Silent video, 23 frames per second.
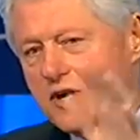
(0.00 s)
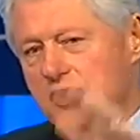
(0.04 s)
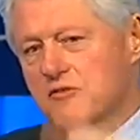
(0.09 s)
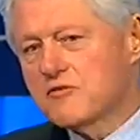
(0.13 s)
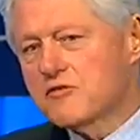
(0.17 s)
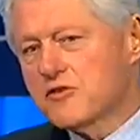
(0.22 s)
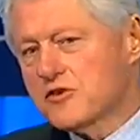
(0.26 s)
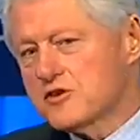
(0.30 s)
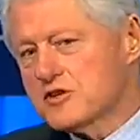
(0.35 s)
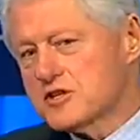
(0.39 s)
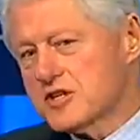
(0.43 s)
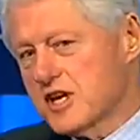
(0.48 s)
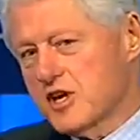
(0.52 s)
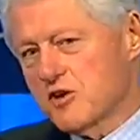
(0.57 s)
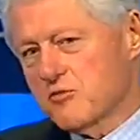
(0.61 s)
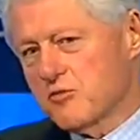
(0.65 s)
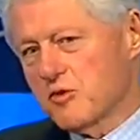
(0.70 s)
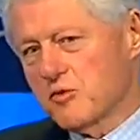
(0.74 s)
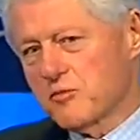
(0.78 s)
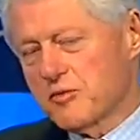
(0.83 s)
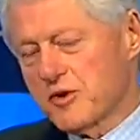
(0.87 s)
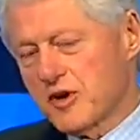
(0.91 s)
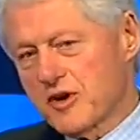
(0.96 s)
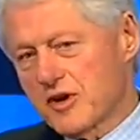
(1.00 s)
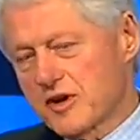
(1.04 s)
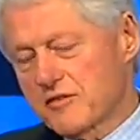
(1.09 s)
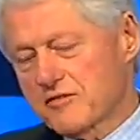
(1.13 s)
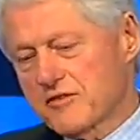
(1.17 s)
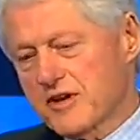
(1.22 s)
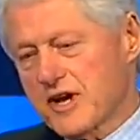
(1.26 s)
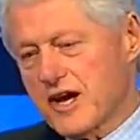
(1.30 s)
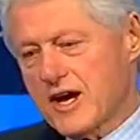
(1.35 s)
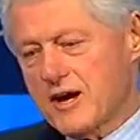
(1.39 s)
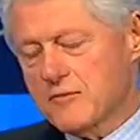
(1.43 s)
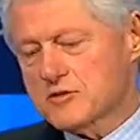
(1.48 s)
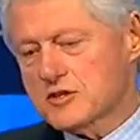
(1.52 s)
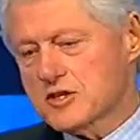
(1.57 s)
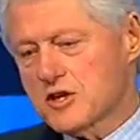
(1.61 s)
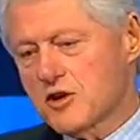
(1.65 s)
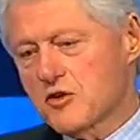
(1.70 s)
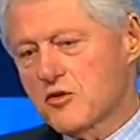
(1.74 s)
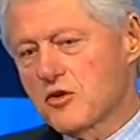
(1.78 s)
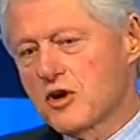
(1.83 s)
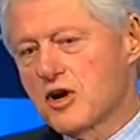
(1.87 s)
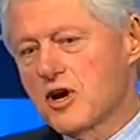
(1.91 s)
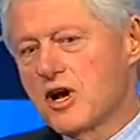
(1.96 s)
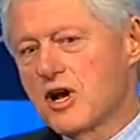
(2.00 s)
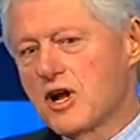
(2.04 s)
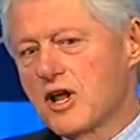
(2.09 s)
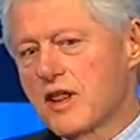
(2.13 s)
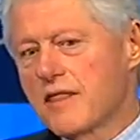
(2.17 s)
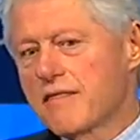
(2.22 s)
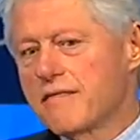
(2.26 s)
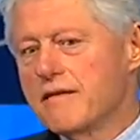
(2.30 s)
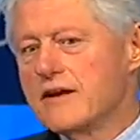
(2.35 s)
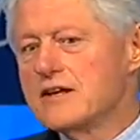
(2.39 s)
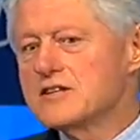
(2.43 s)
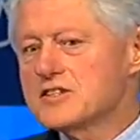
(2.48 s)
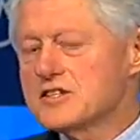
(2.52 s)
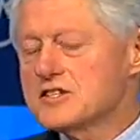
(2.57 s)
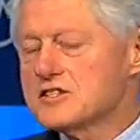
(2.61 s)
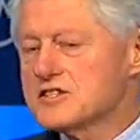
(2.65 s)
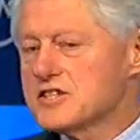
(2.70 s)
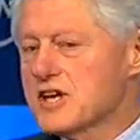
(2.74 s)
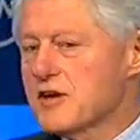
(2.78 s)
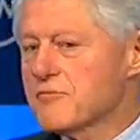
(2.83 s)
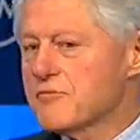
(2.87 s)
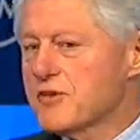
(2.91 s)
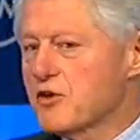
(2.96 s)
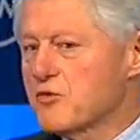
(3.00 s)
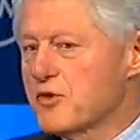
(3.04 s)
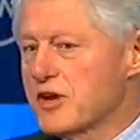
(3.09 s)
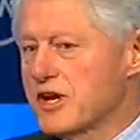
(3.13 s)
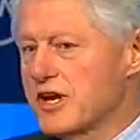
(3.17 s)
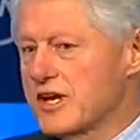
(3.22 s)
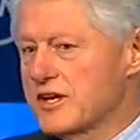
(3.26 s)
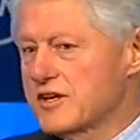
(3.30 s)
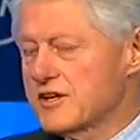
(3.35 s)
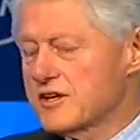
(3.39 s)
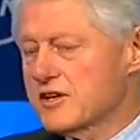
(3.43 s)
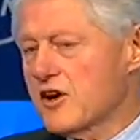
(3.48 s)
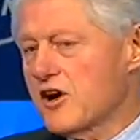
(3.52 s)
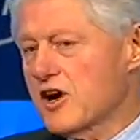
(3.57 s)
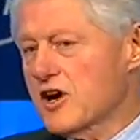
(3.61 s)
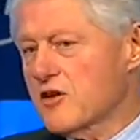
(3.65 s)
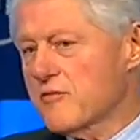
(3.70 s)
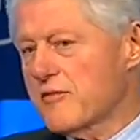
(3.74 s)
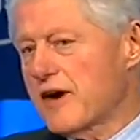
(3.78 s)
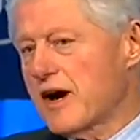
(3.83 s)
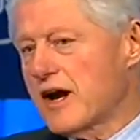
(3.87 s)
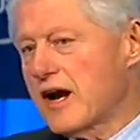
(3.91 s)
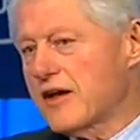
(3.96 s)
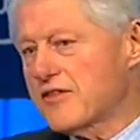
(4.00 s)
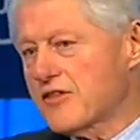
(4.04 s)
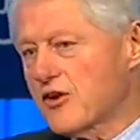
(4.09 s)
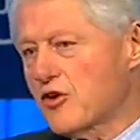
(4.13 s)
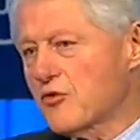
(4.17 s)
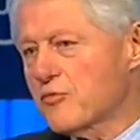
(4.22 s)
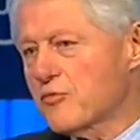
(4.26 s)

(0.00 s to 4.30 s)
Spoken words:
unforeseeable period of time. So this is something we need to talk about. I